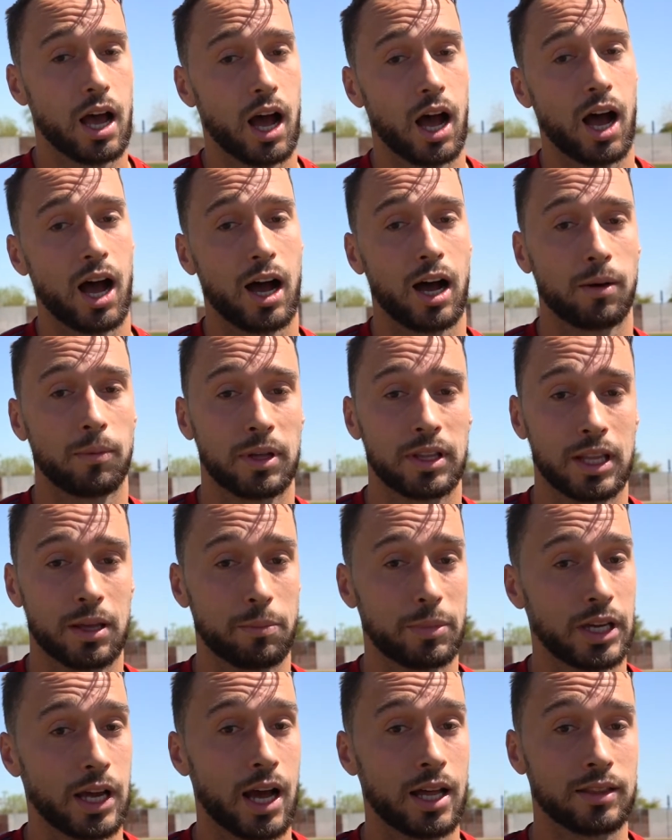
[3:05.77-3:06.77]
Um, and then
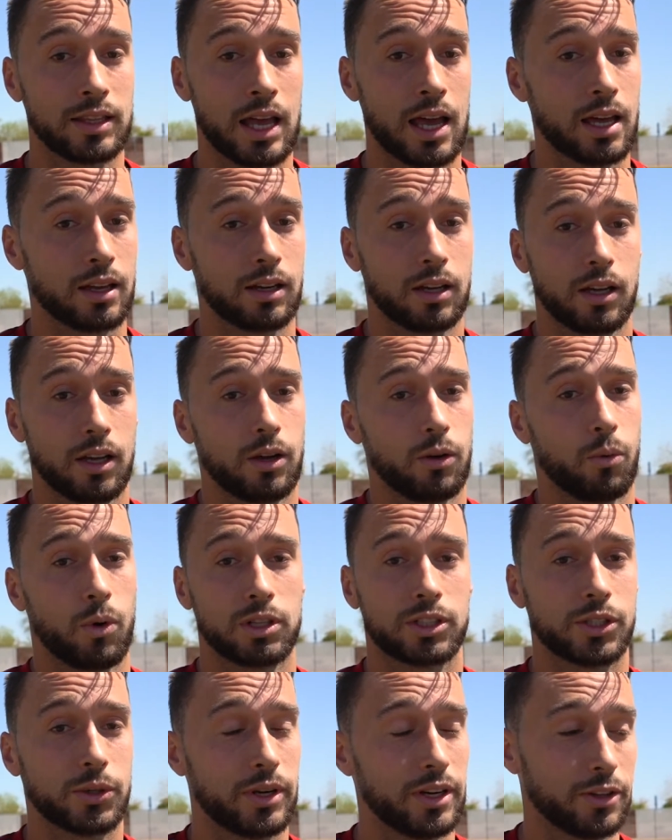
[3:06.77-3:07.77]
beyond that,
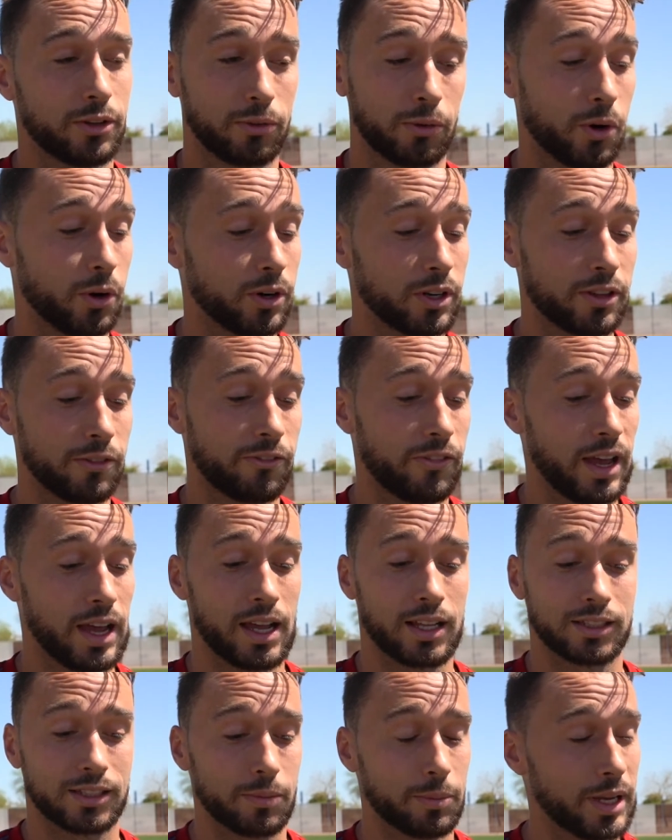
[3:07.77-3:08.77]
once you hear the roar of the
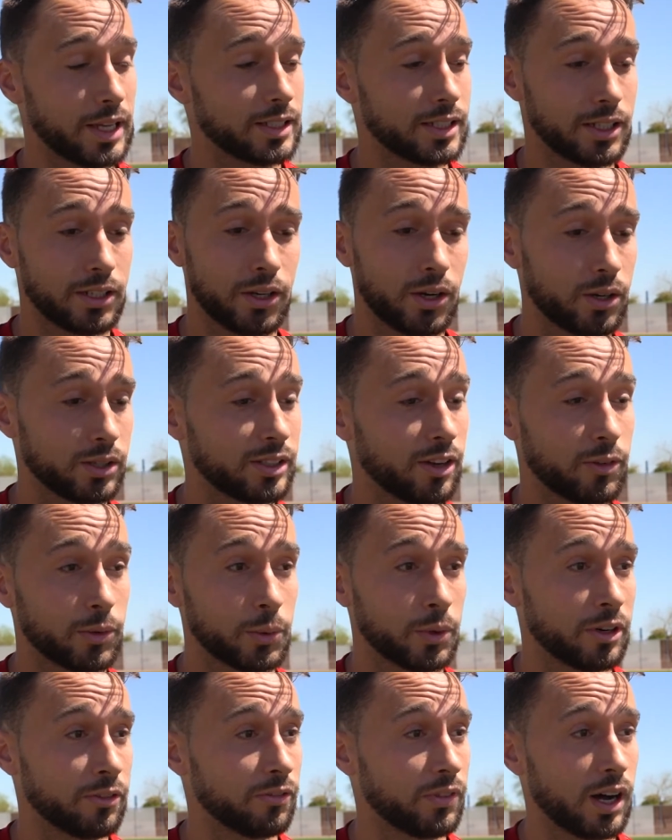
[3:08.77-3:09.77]
fans, the Bandidos,
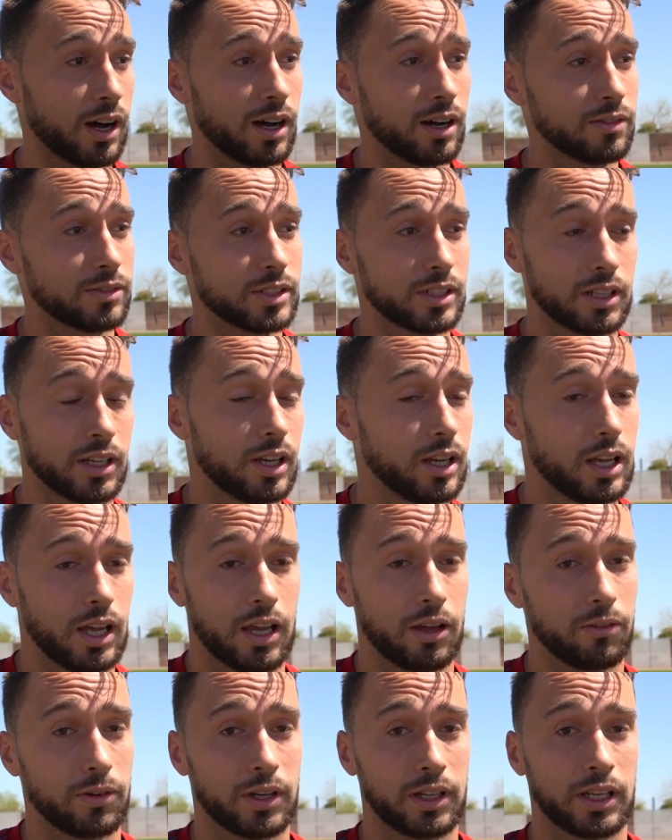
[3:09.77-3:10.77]
everyone involved,
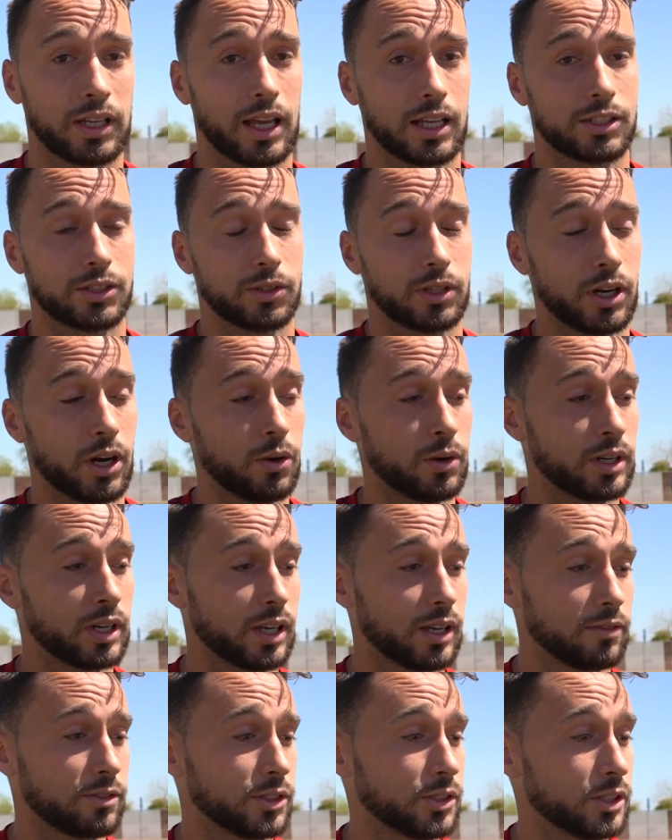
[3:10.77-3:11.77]
it really gets you going. It
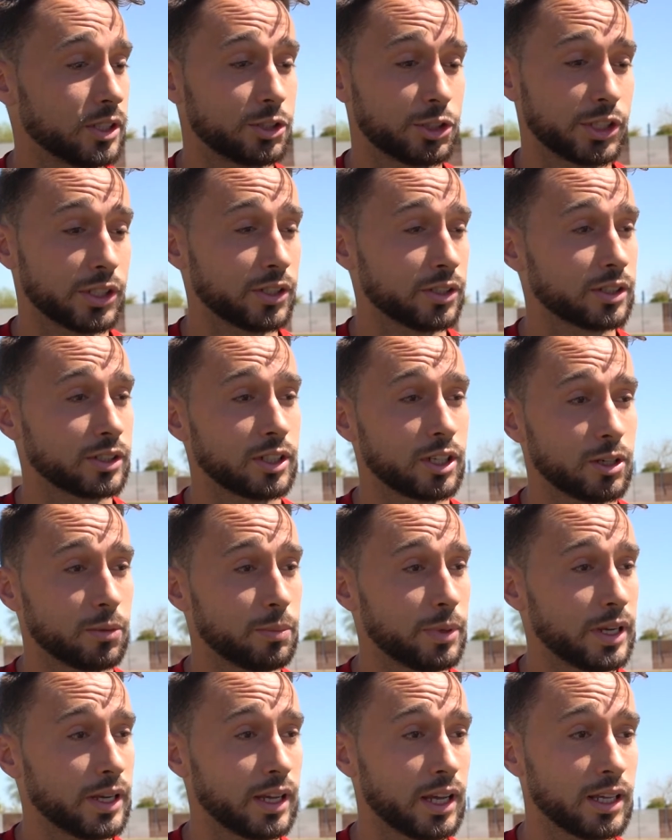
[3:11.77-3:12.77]
gives you the chills a little
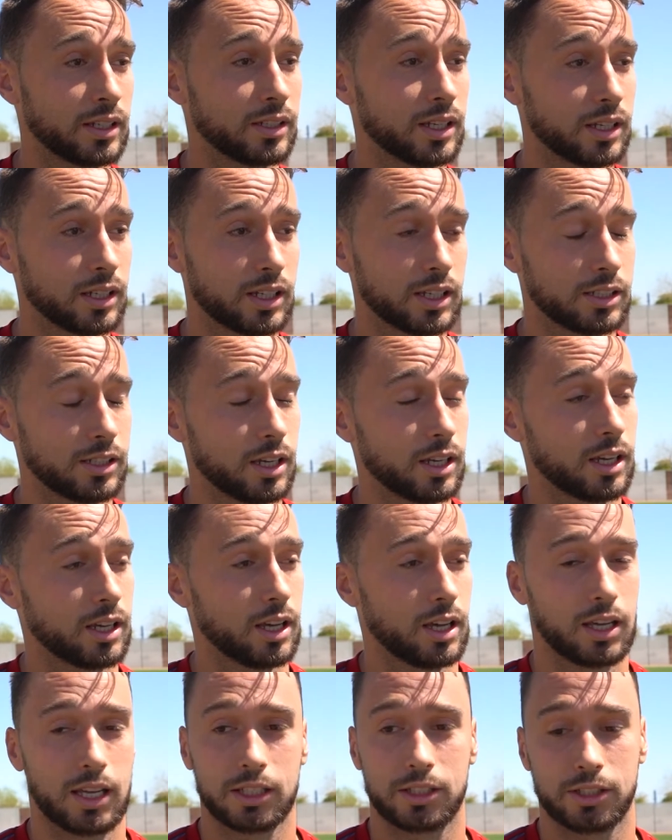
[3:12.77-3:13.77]
bit, and, and get,
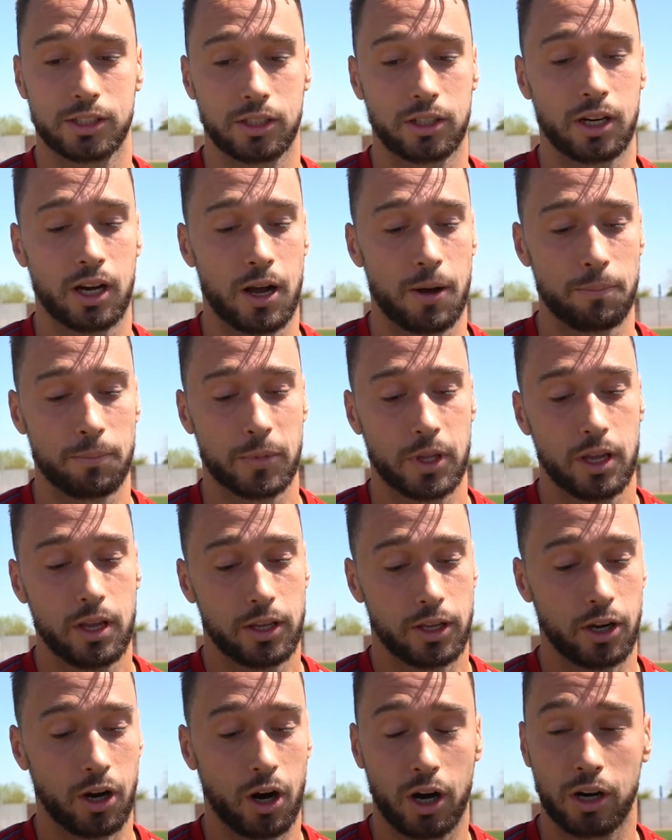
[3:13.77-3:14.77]
it gets your um,
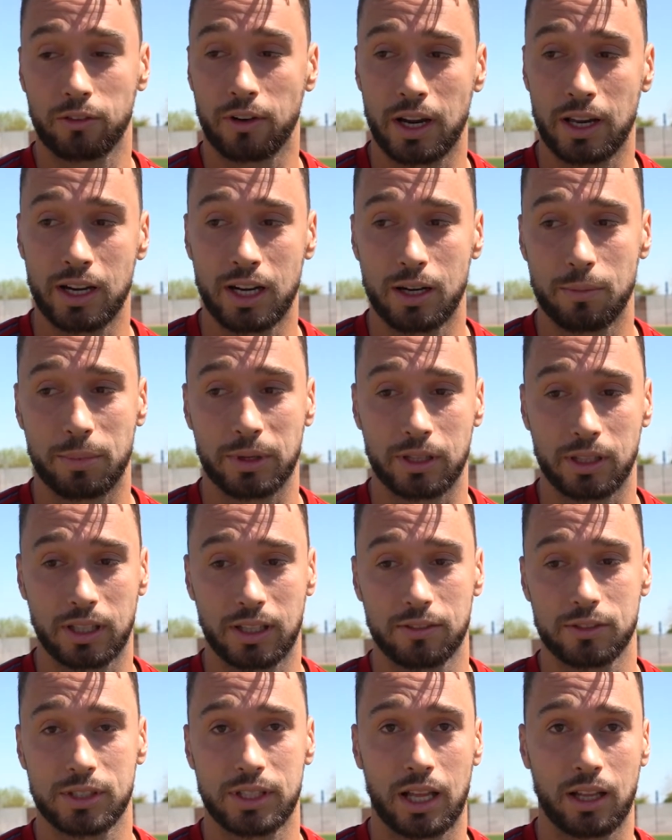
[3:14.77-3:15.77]
your heart rate up, and it
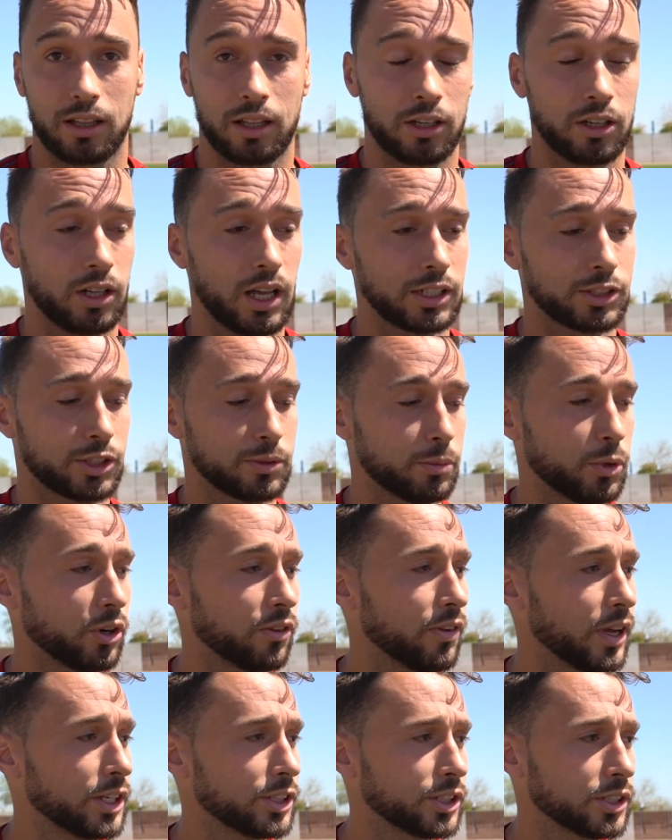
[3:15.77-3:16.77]
gives you that little extra
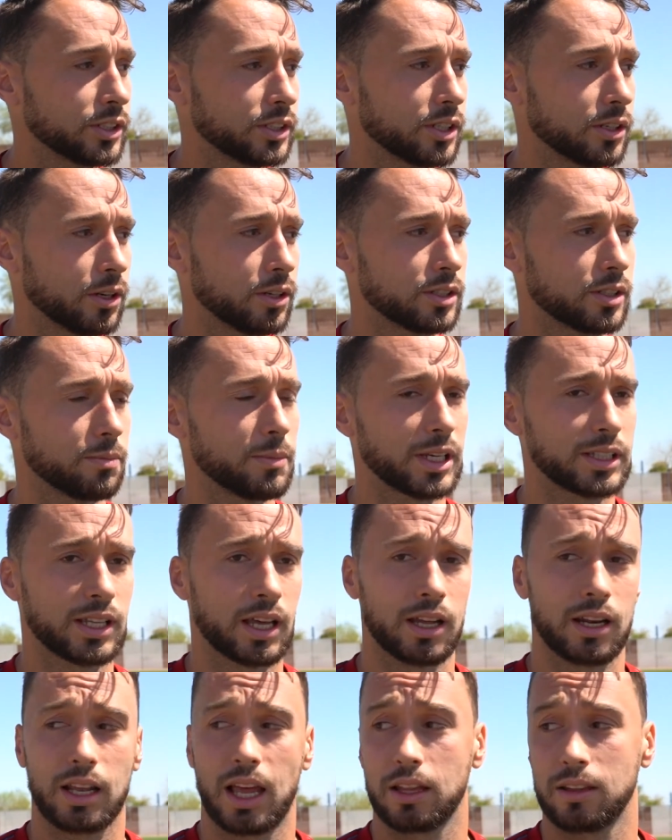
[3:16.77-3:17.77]
motivation to, to make
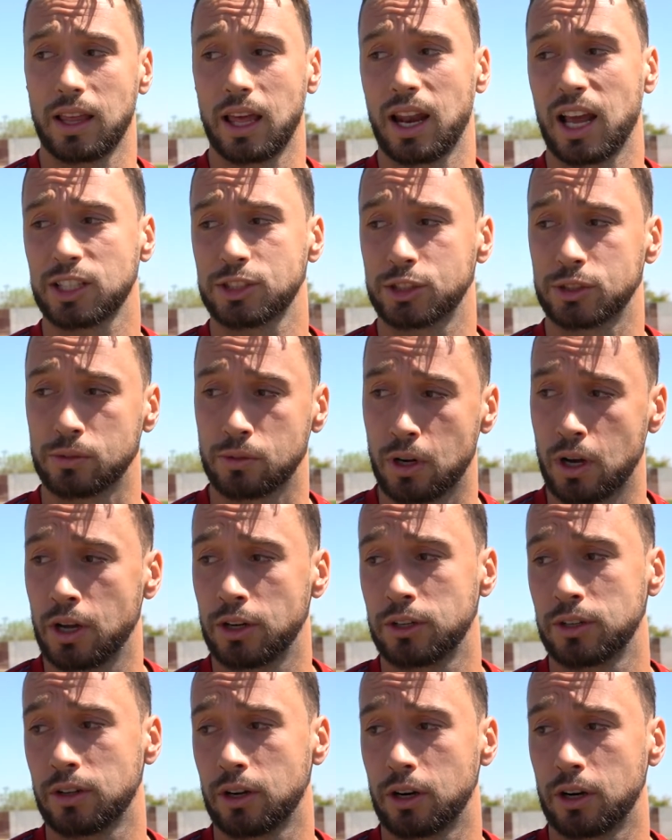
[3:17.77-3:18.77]
that, that extra run
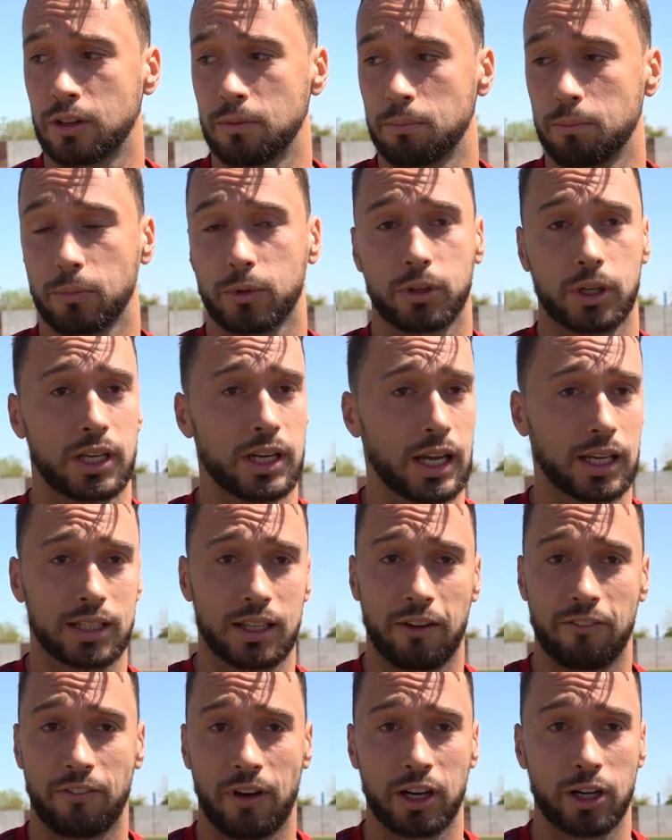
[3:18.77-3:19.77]
or, or connect
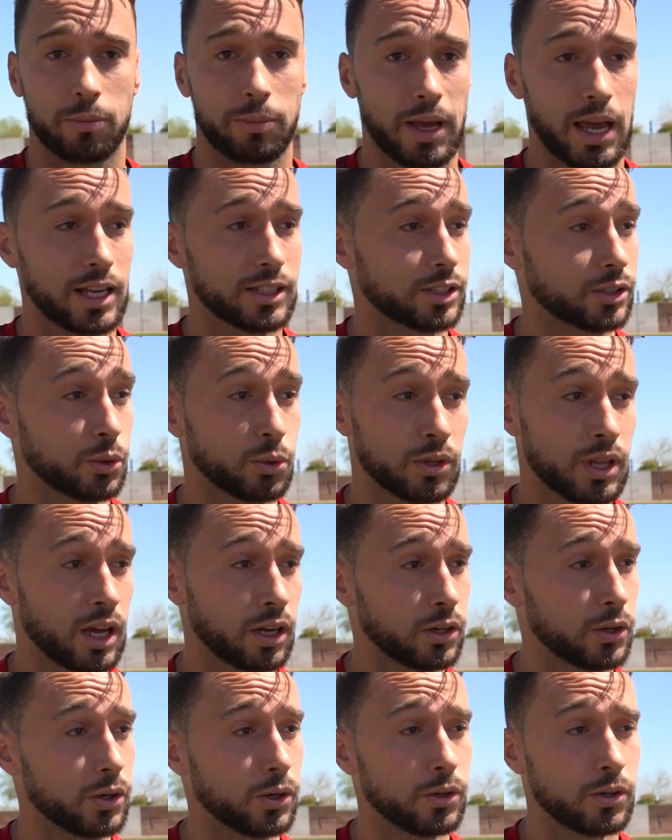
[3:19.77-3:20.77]
that final pass, score that
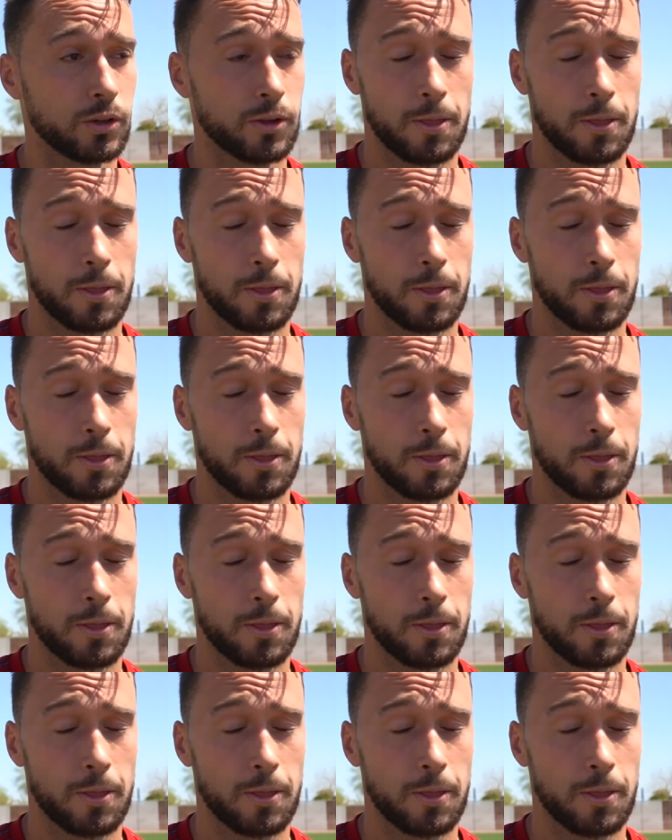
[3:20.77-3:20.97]
goal.